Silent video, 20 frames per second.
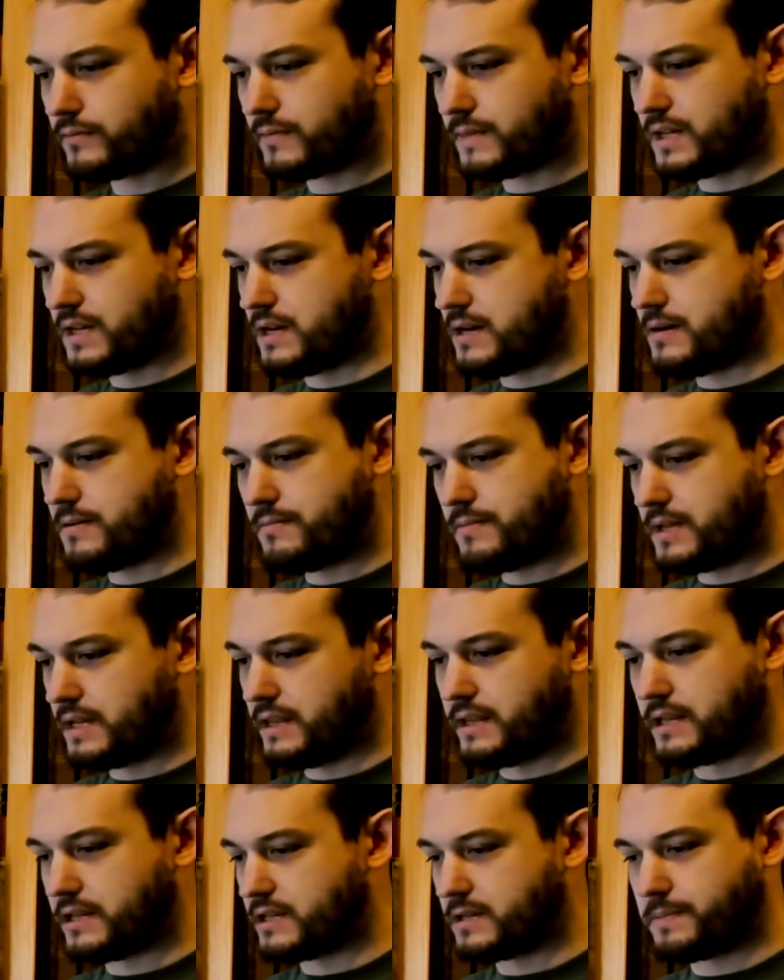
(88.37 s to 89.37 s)
um, and
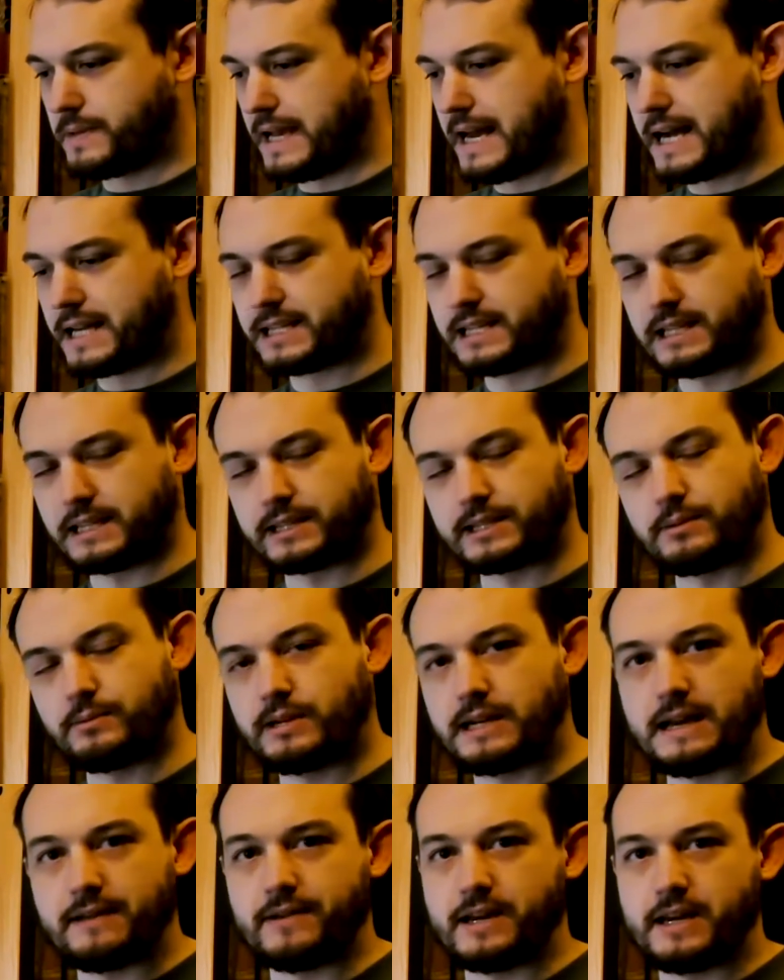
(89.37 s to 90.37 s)
they'd just be hatchlings. They wouldn't
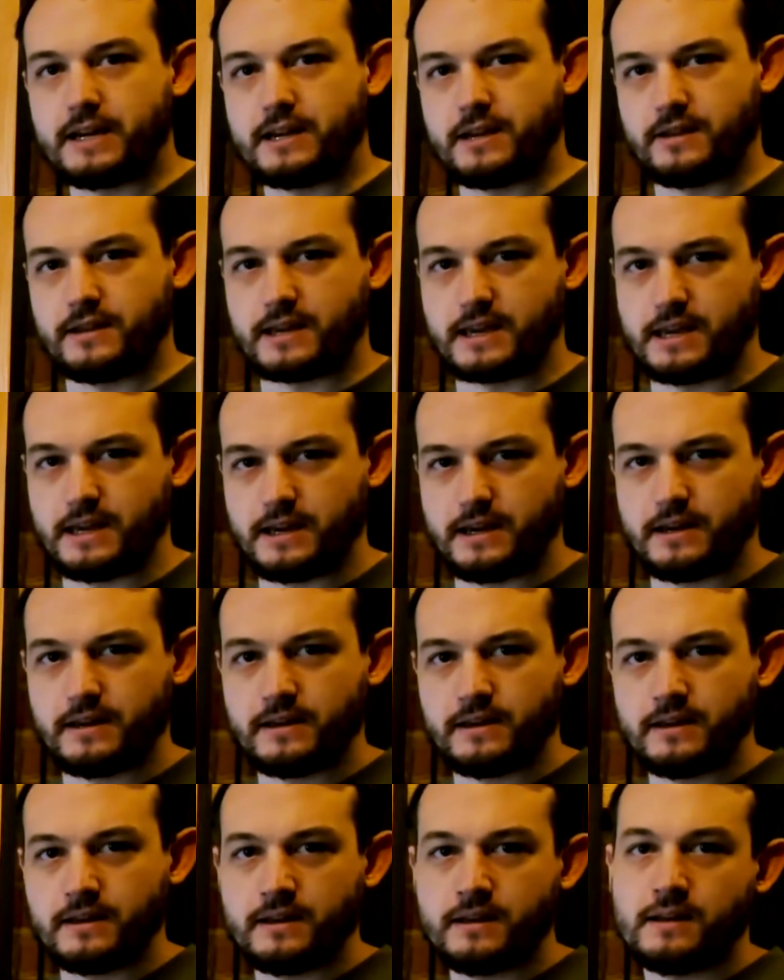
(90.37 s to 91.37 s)
have any other gear.
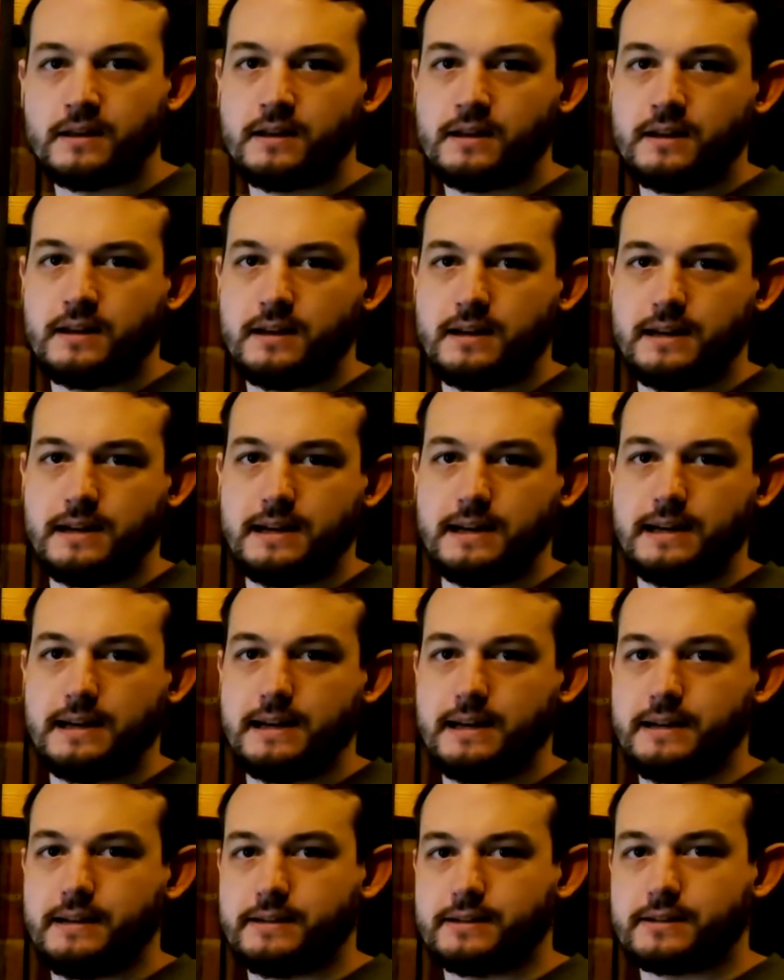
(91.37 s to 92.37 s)

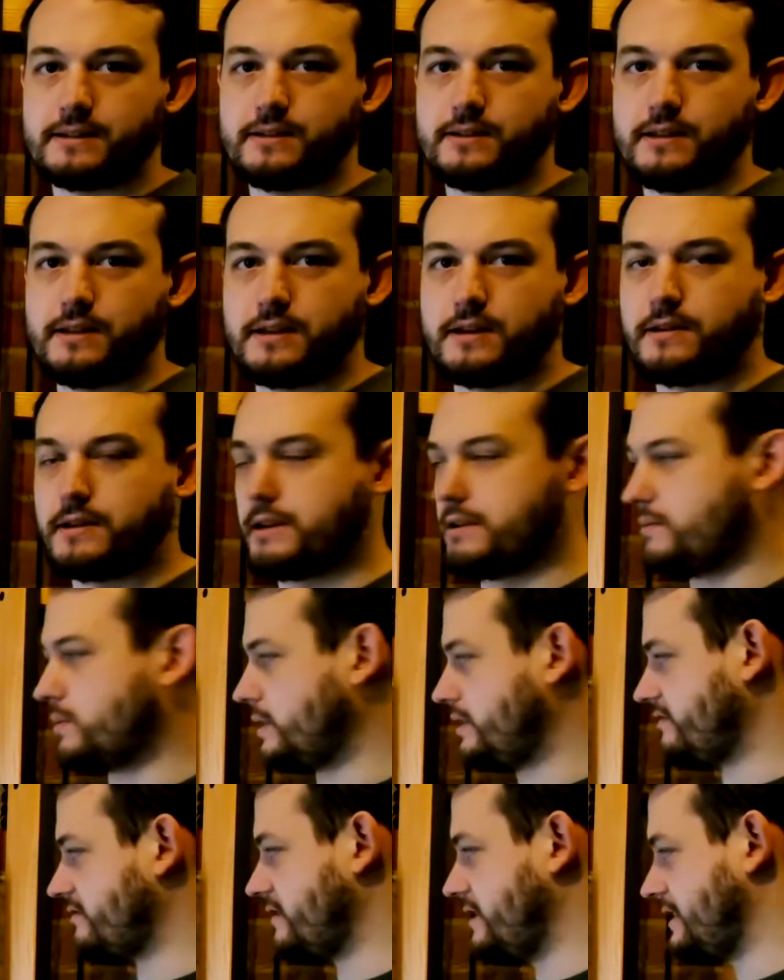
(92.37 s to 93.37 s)
And the only
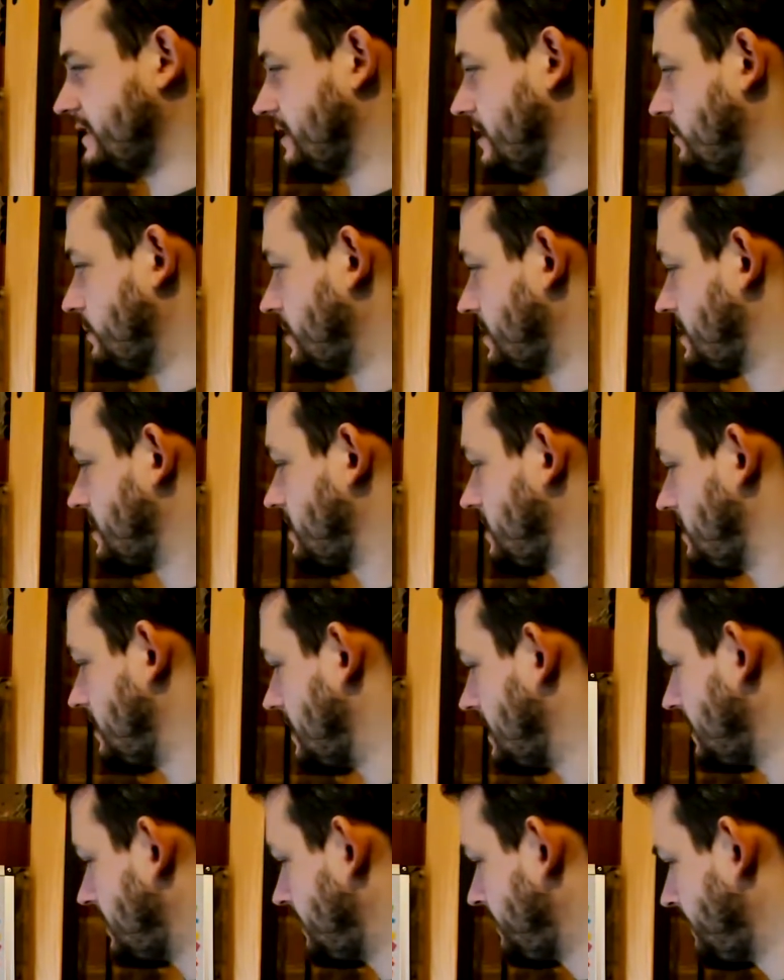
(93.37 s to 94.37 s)
reason they want to do that